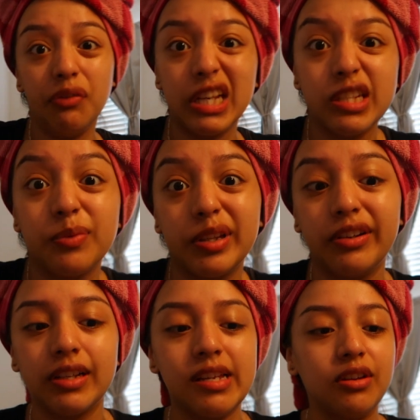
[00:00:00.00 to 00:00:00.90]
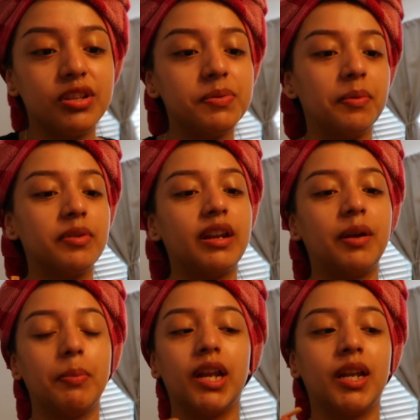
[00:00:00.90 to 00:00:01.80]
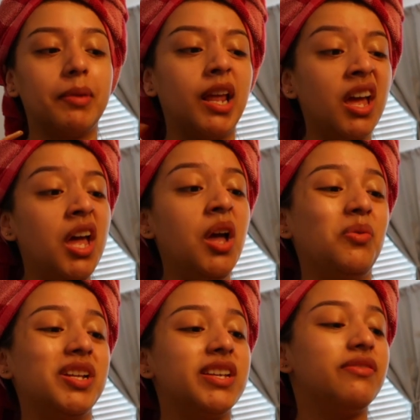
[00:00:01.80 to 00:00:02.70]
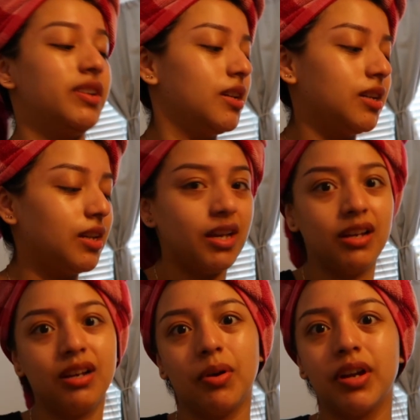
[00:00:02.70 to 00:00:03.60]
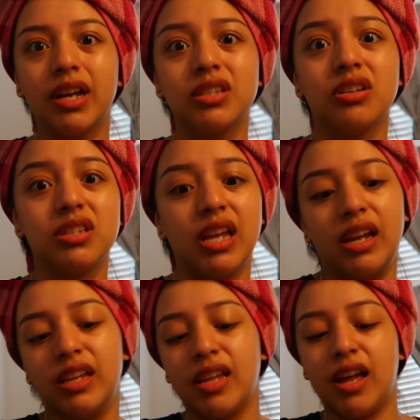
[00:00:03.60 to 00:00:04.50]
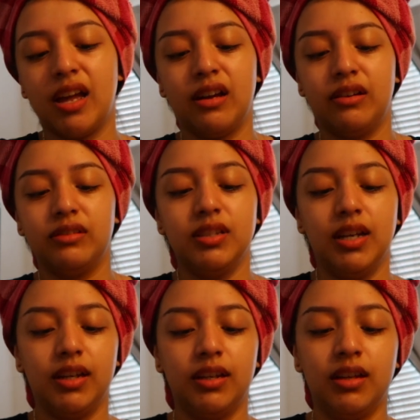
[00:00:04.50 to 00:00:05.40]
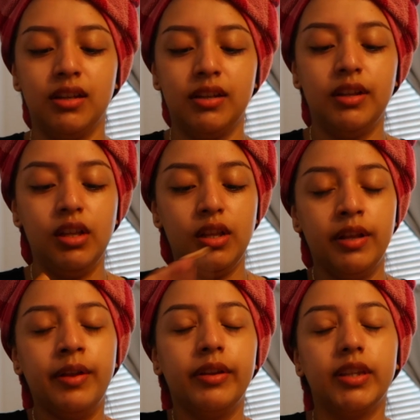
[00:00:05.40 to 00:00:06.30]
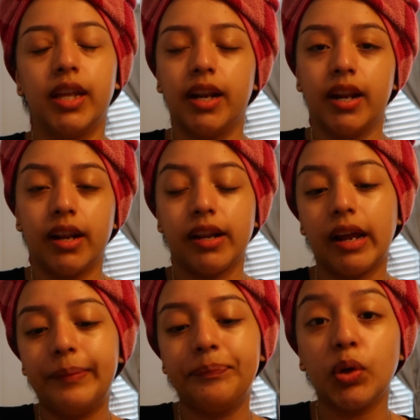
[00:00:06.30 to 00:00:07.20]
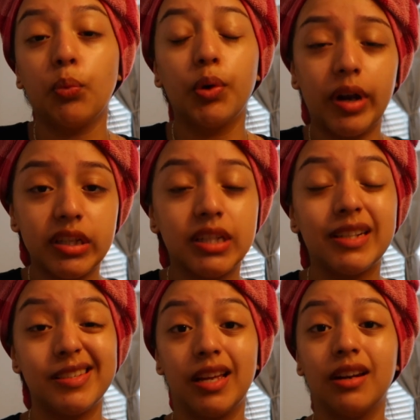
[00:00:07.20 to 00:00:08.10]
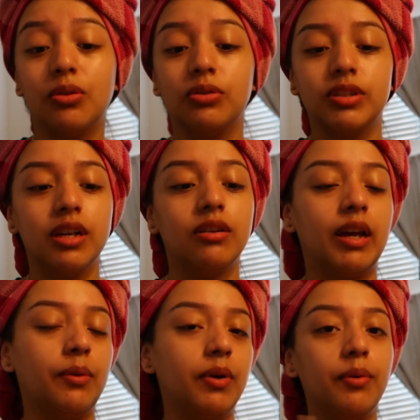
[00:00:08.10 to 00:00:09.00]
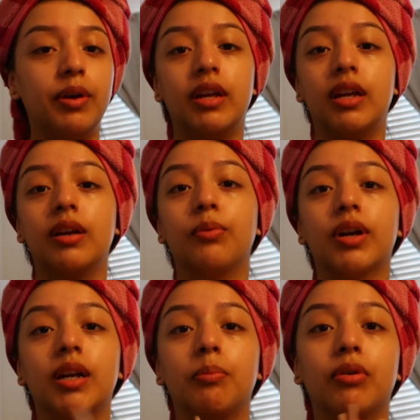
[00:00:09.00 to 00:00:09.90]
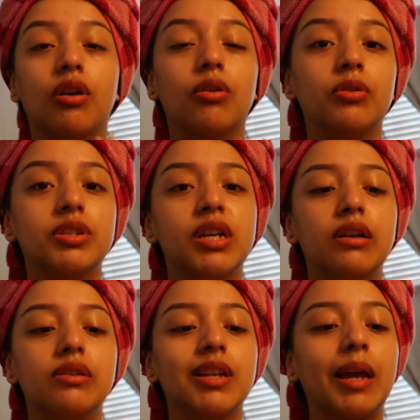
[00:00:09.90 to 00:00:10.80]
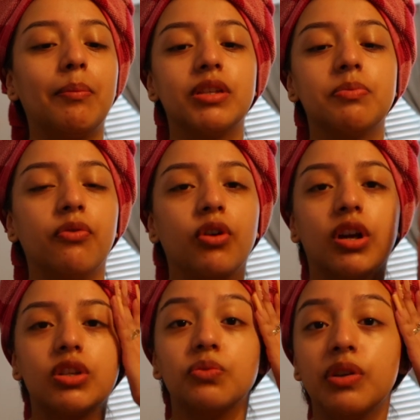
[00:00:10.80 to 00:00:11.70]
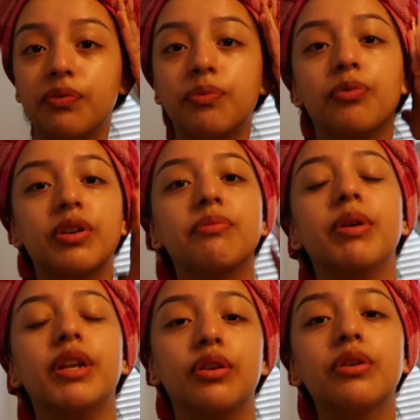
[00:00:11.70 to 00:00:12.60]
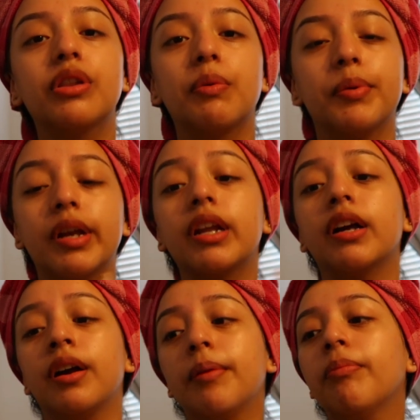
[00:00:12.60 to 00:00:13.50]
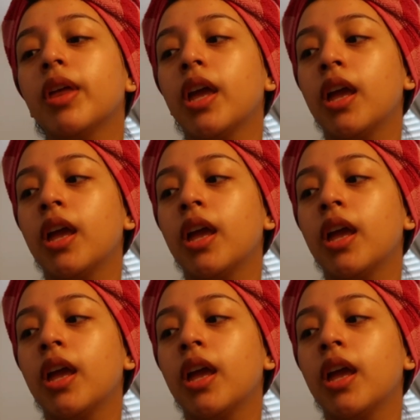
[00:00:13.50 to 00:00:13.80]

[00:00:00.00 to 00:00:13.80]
if you guys are wondering, because I know there's people that are probably gonna be like, what the fuck? Like, why are you guys all staying in that house? Like, da, da, da, da. We were actually gonna stay in a hotel. Like, we already were gonna book our hotels like months before, because we've been knew that we were gonna come,